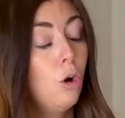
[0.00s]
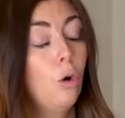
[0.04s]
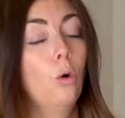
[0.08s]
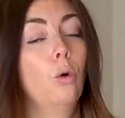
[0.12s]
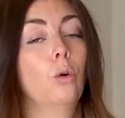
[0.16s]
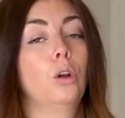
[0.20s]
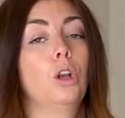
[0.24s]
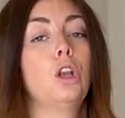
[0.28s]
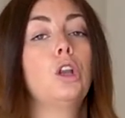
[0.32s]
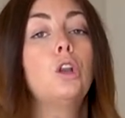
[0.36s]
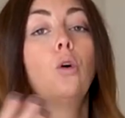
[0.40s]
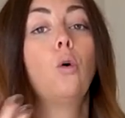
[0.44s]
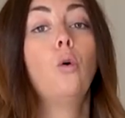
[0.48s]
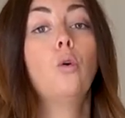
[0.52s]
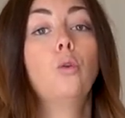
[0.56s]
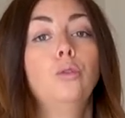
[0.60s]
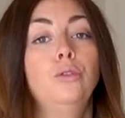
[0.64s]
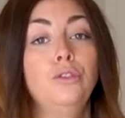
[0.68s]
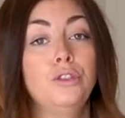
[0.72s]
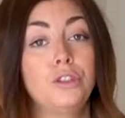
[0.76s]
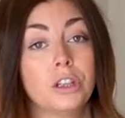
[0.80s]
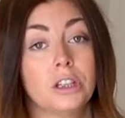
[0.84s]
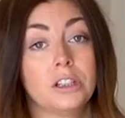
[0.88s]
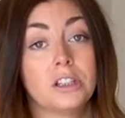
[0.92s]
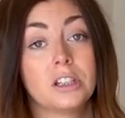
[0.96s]
or
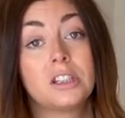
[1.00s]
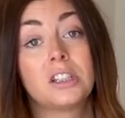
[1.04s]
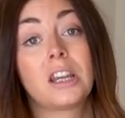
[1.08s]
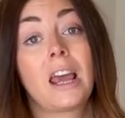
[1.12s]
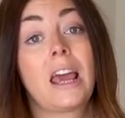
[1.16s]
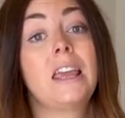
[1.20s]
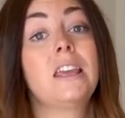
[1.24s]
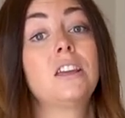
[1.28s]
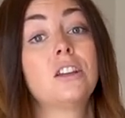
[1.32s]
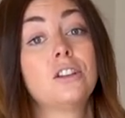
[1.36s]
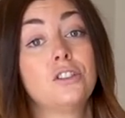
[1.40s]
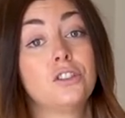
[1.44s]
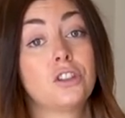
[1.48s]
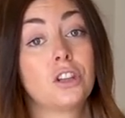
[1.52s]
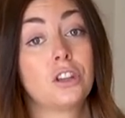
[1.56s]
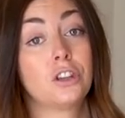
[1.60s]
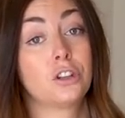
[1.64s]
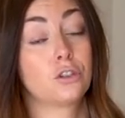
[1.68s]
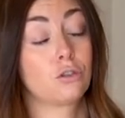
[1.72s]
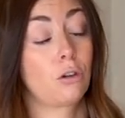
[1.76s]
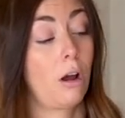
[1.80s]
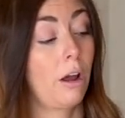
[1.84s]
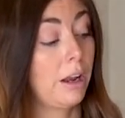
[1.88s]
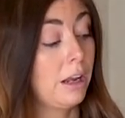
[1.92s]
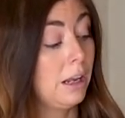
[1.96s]
laundered, taken to the
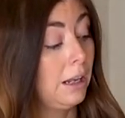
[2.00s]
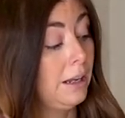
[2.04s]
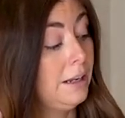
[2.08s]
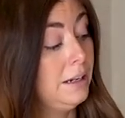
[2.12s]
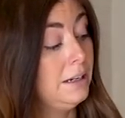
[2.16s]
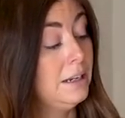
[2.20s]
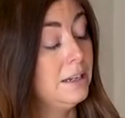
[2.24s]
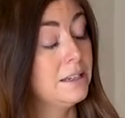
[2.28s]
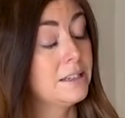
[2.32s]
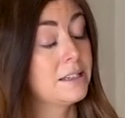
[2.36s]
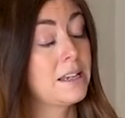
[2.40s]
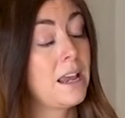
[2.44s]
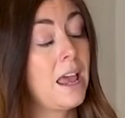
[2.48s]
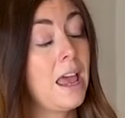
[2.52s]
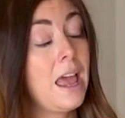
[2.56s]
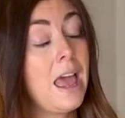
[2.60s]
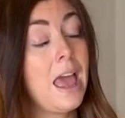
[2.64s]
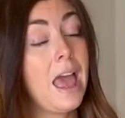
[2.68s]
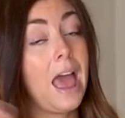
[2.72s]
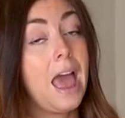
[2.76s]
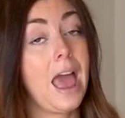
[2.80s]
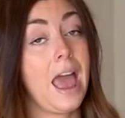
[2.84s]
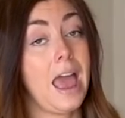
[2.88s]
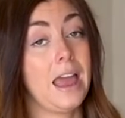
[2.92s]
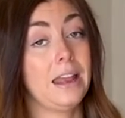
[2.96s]
dry cleaners,
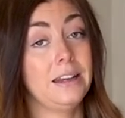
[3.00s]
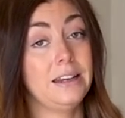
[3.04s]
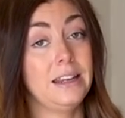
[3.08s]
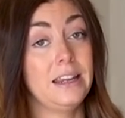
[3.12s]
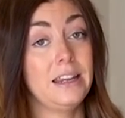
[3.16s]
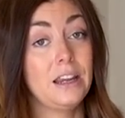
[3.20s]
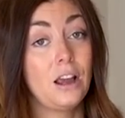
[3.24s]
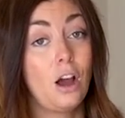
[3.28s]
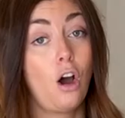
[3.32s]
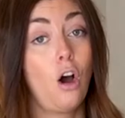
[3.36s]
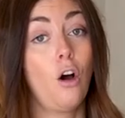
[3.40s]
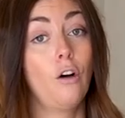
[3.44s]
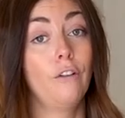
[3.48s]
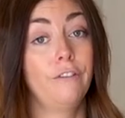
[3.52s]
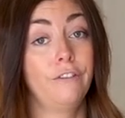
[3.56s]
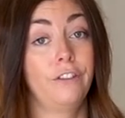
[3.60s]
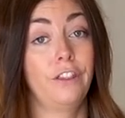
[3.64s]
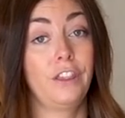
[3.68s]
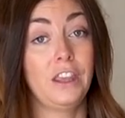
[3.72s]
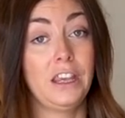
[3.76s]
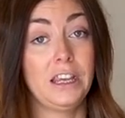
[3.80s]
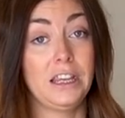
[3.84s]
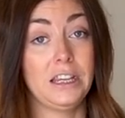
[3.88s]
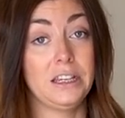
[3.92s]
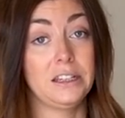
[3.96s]
any
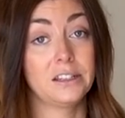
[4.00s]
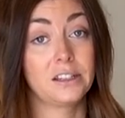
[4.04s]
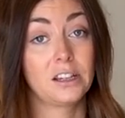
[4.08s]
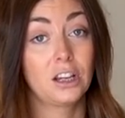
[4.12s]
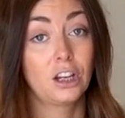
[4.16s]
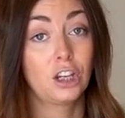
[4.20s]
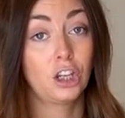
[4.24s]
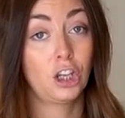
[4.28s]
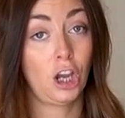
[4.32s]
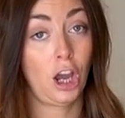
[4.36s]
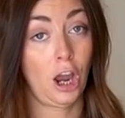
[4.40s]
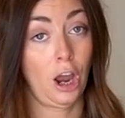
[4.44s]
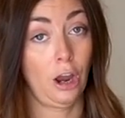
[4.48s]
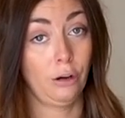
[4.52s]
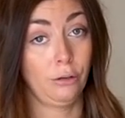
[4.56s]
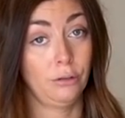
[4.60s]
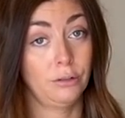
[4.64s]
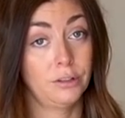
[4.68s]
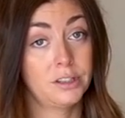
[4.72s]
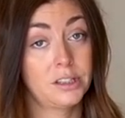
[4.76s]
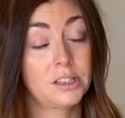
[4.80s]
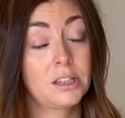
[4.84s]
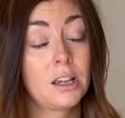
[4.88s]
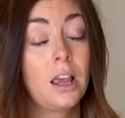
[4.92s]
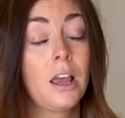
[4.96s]
of these
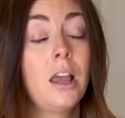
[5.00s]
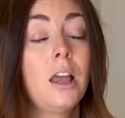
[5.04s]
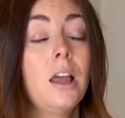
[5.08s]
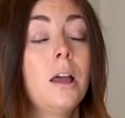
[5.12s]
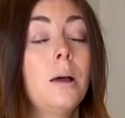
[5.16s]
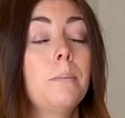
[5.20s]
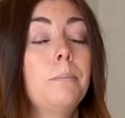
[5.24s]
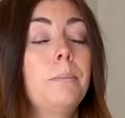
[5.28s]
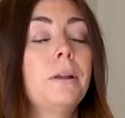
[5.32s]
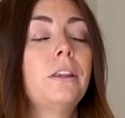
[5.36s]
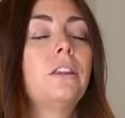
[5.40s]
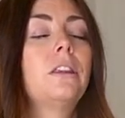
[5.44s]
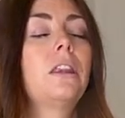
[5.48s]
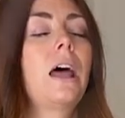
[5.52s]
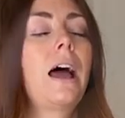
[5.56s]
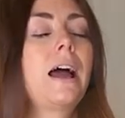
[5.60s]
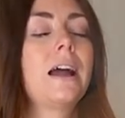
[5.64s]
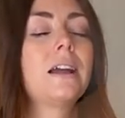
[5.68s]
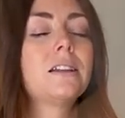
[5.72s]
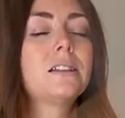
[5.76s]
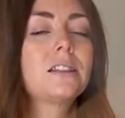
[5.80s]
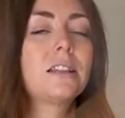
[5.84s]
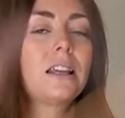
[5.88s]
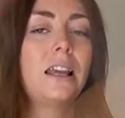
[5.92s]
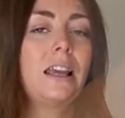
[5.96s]
coats. But
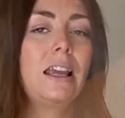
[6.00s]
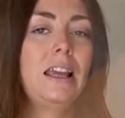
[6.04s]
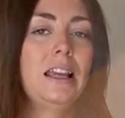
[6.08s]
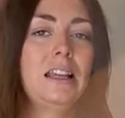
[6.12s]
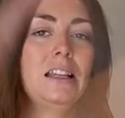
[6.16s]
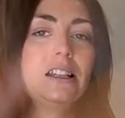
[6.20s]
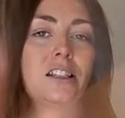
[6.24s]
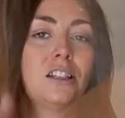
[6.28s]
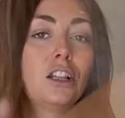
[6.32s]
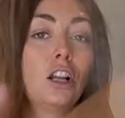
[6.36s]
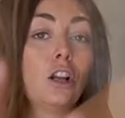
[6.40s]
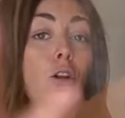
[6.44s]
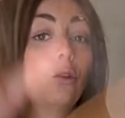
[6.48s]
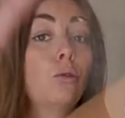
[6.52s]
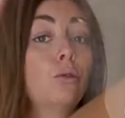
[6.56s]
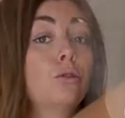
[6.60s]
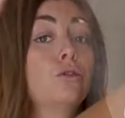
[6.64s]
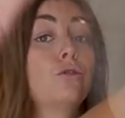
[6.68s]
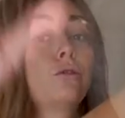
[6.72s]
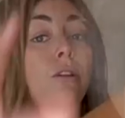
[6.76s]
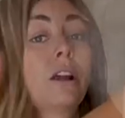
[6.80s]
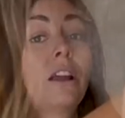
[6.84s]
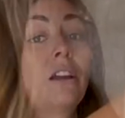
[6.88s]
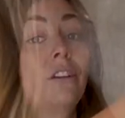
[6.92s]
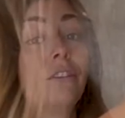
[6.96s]
that is the
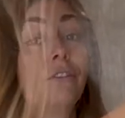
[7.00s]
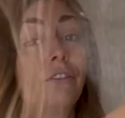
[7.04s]
laundering